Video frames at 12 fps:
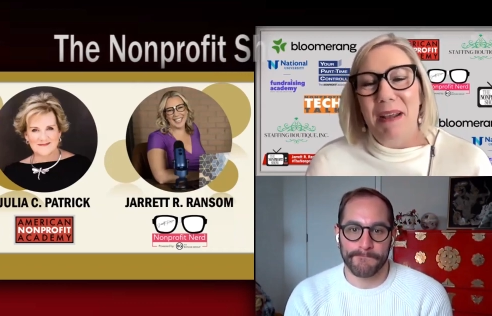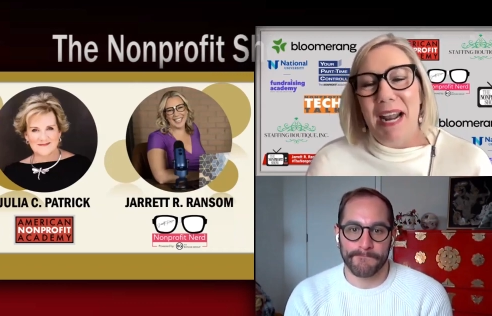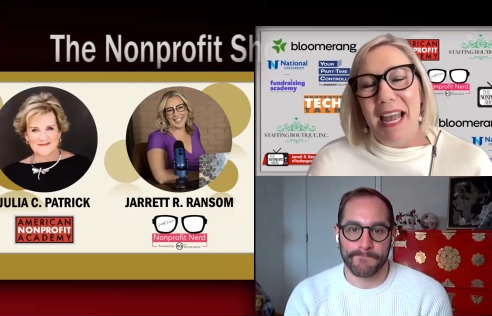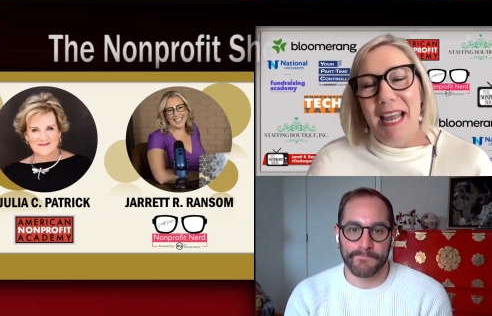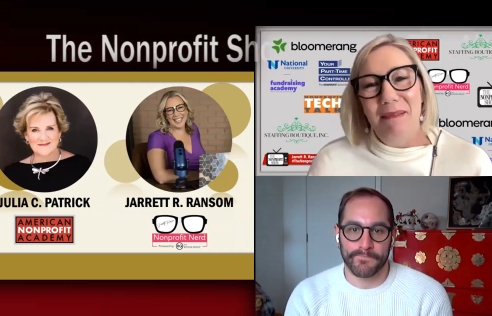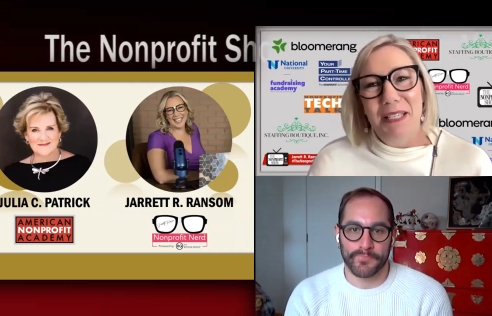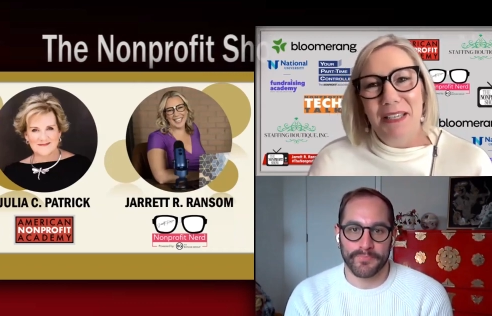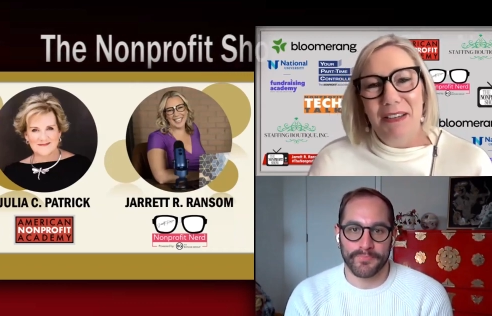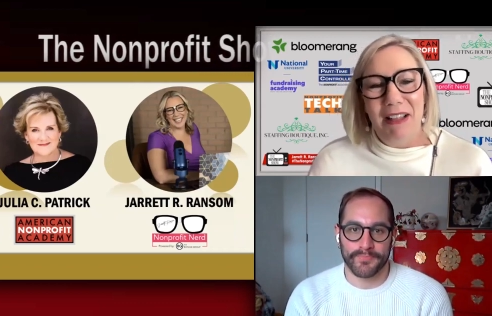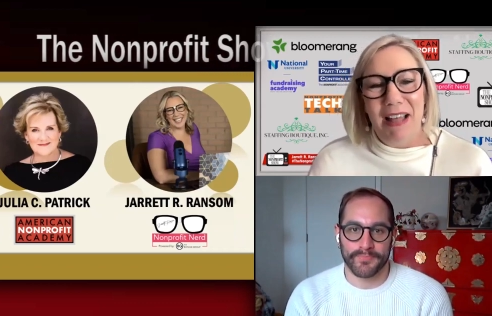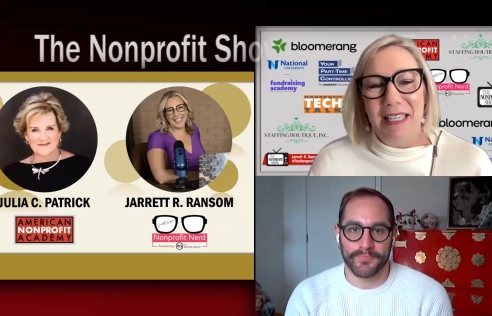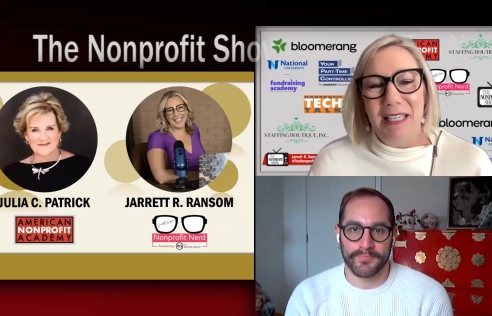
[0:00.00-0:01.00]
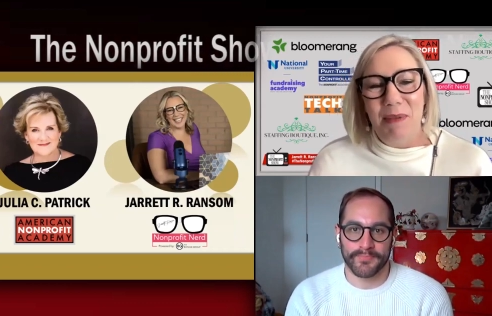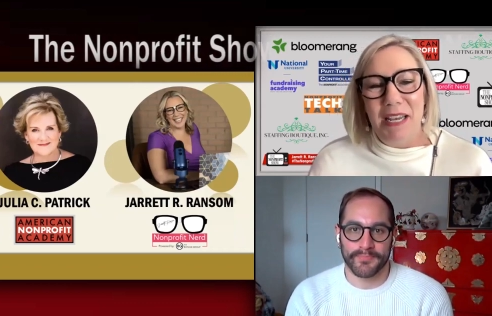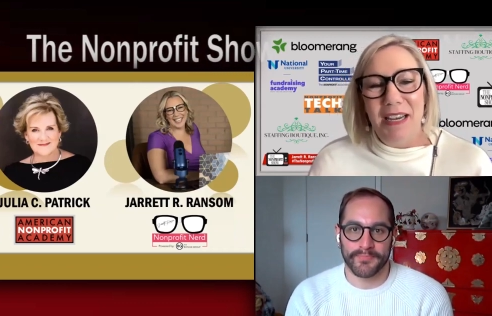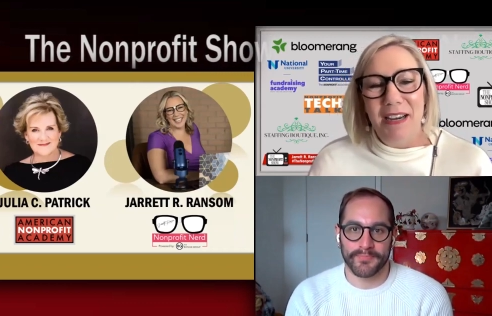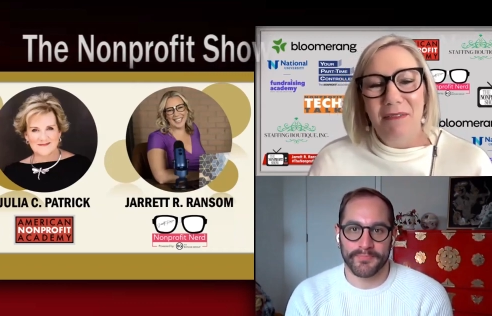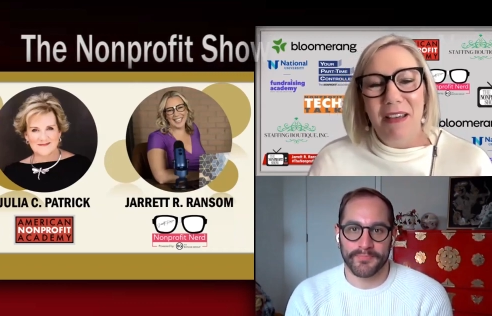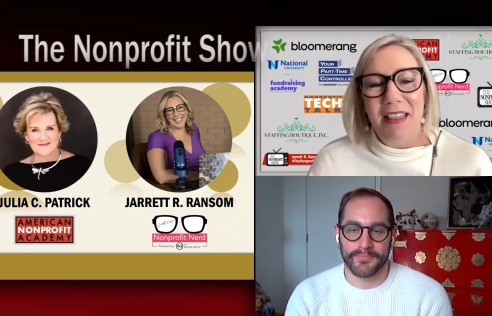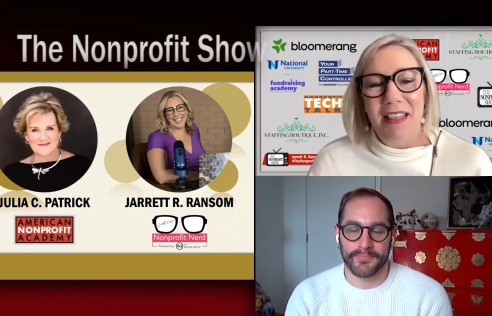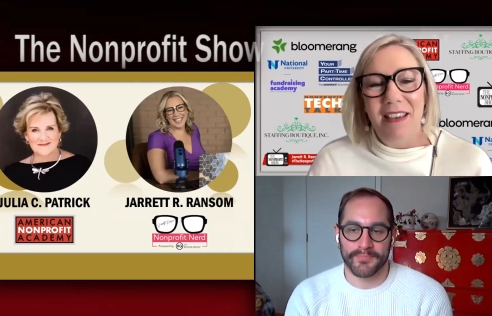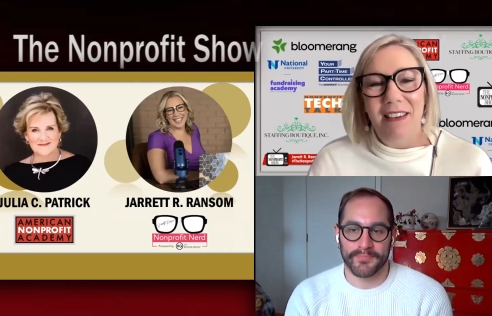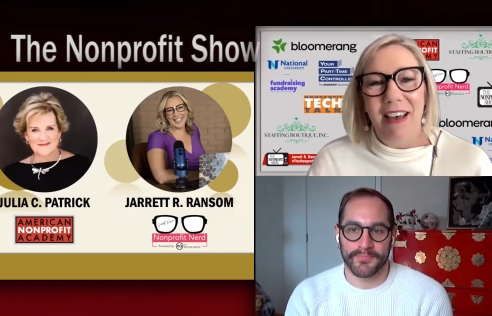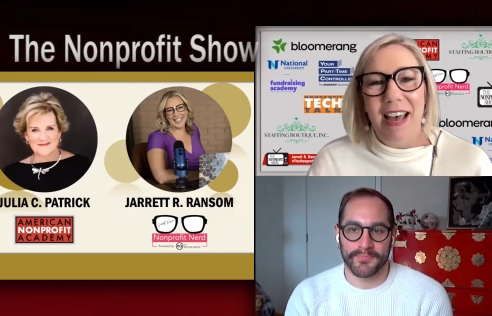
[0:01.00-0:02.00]
Speaker 1: but I am so glad to be here with
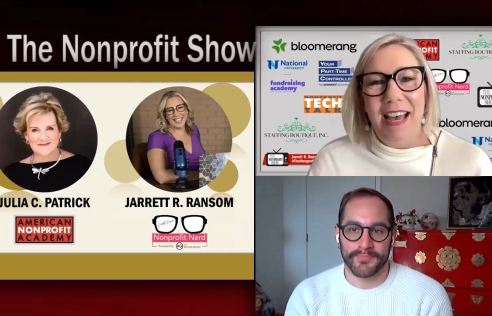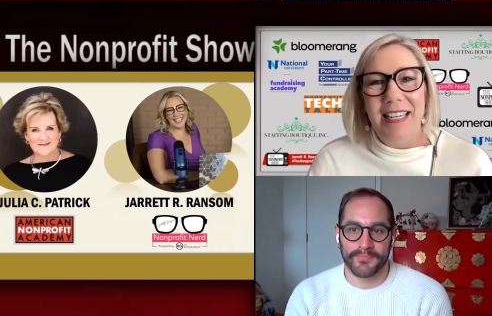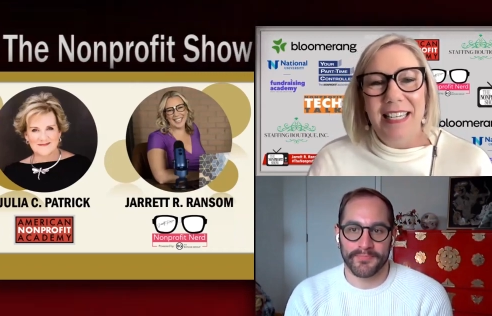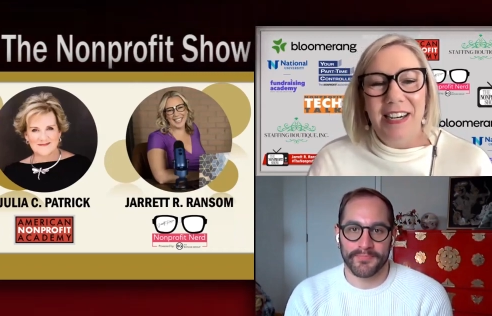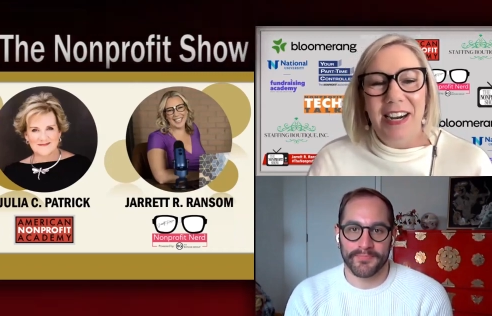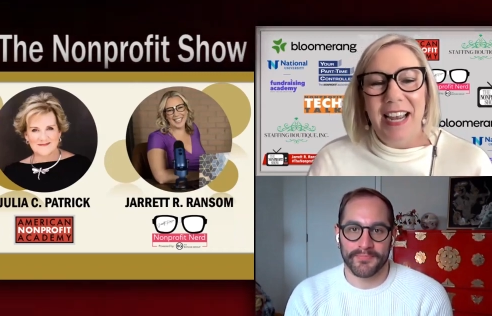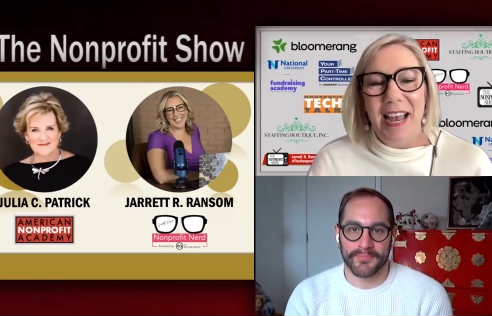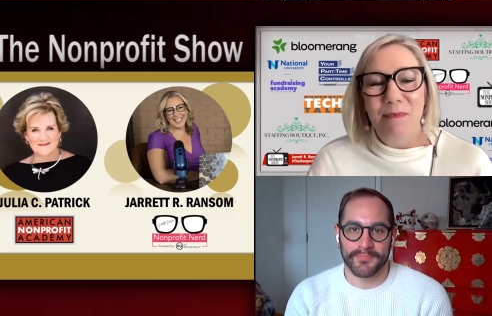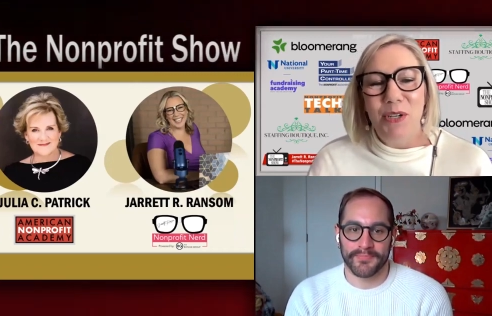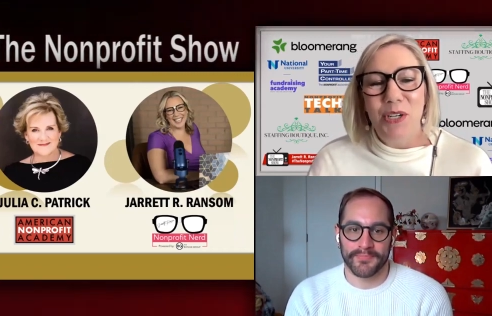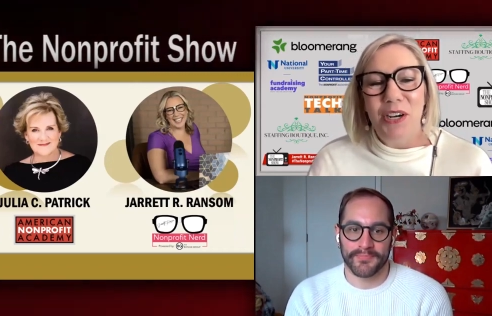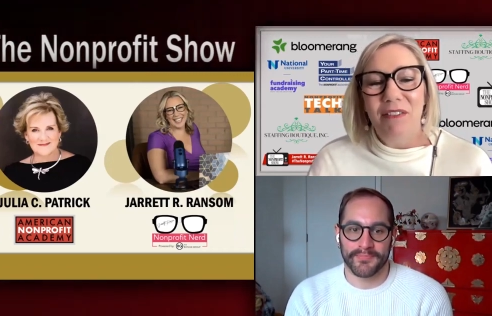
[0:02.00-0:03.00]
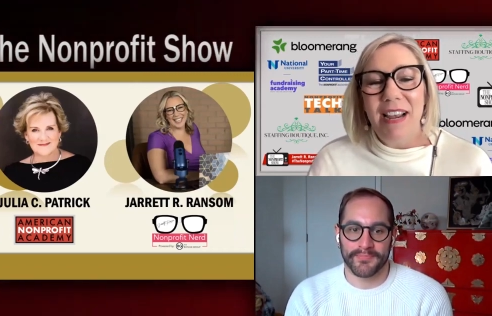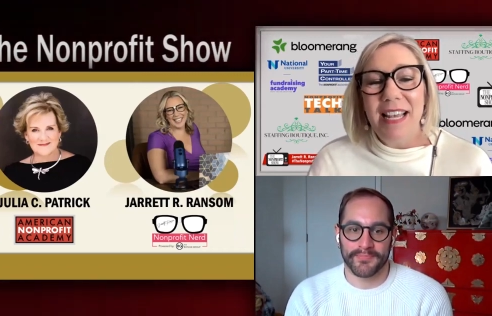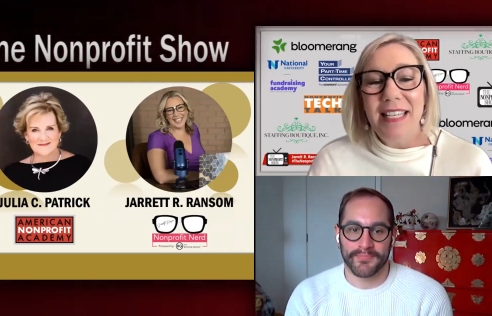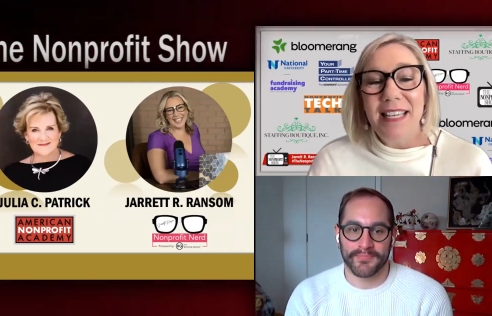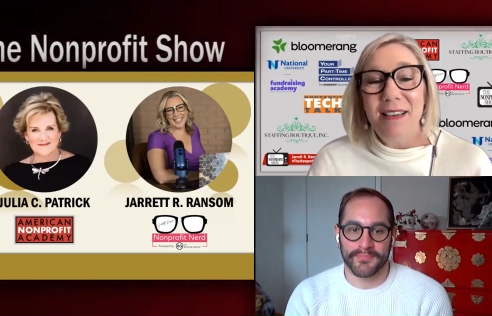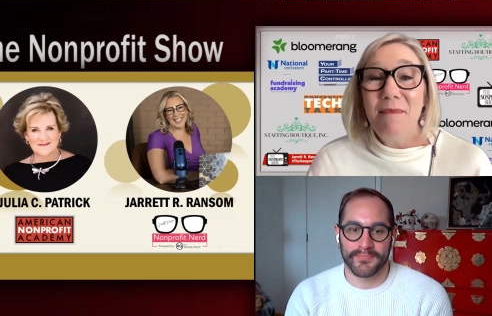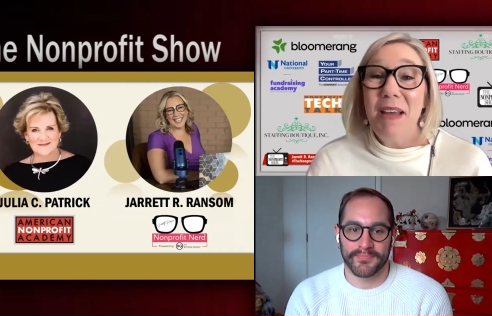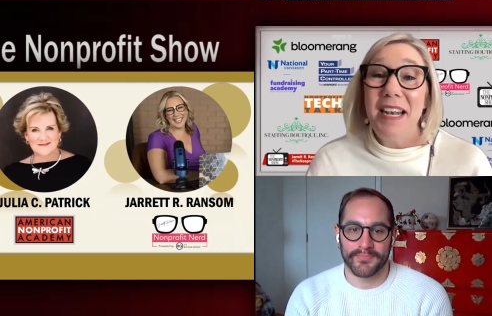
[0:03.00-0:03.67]
you, Derek. I'm Jarrett Ransom,